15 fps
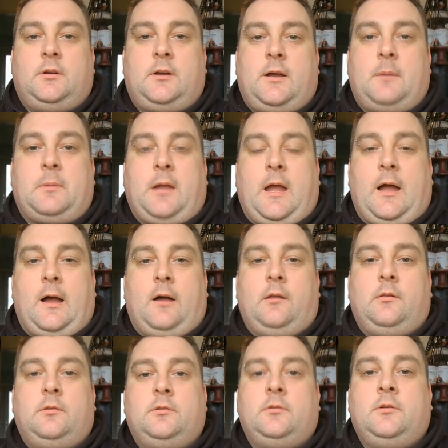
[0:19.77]
I'm Karl
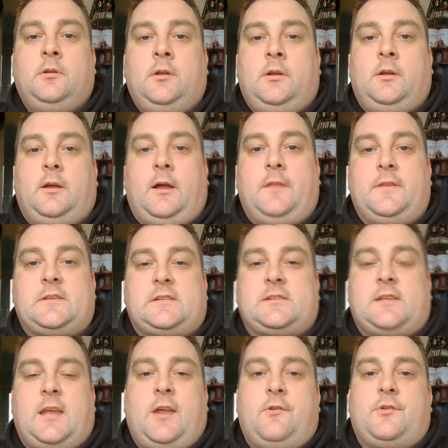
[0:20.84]
and this is
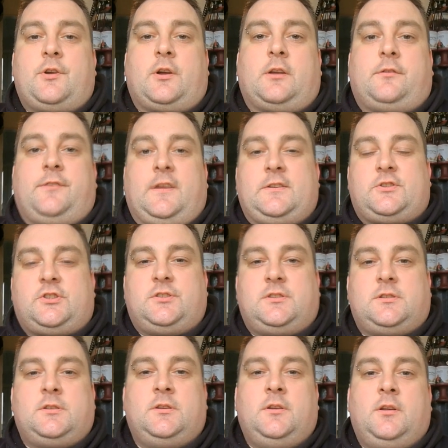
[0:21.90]
Hearing Dog Adventures.
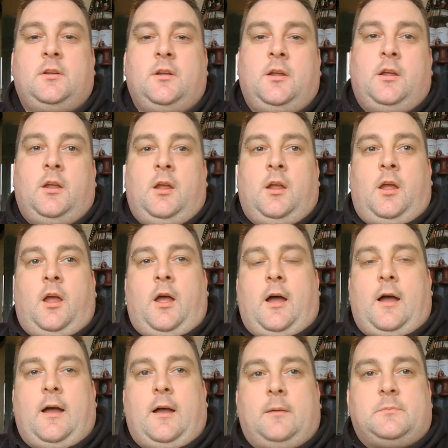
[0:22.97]

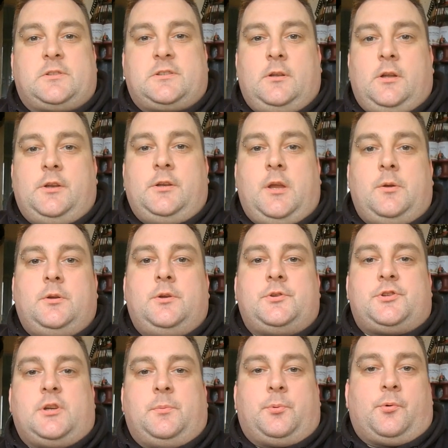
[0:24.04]
I'm still a new
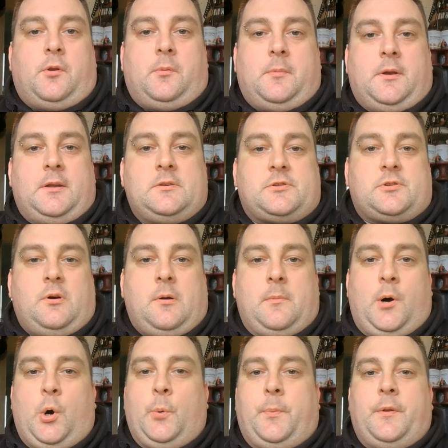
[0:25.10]
YouTuber at the minute so I'm
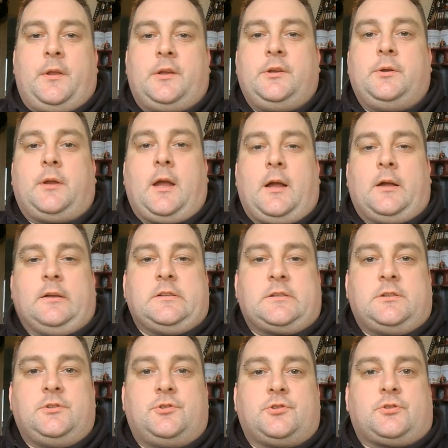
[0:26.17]
hoping that you guys
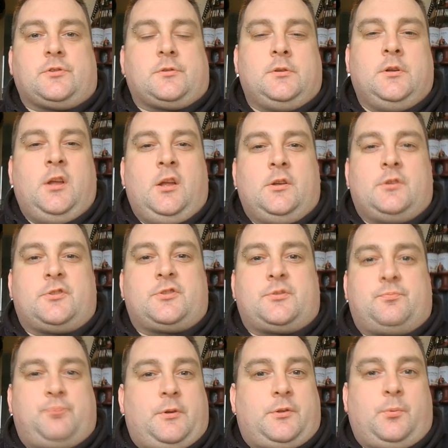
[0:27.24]
can just
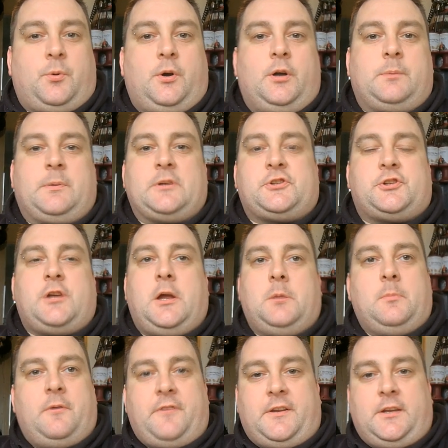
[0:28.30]
spread the word by sharing
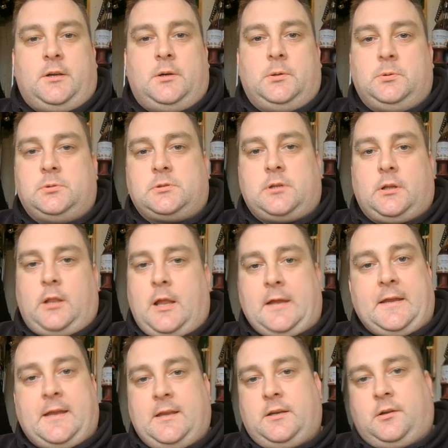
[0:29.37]
my videos,
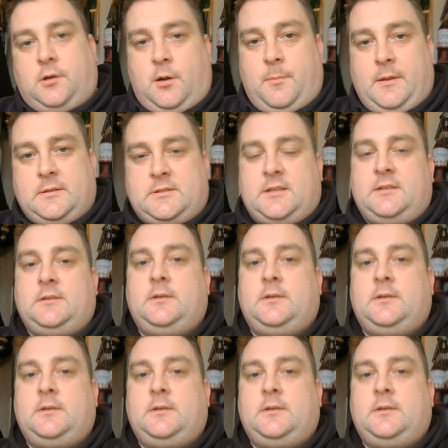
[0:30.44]
liking and commenting.